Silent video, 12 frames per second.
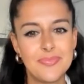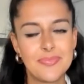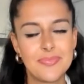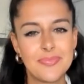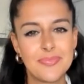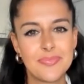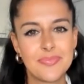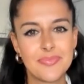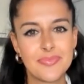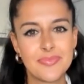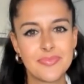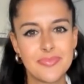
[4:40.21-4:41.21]

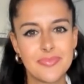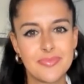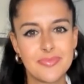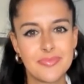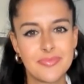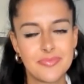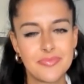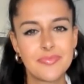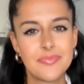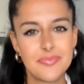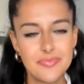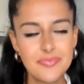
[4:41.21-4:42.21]

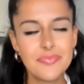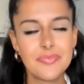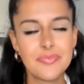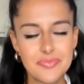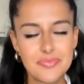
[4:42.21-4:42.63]
No words are spoken by the person on screen.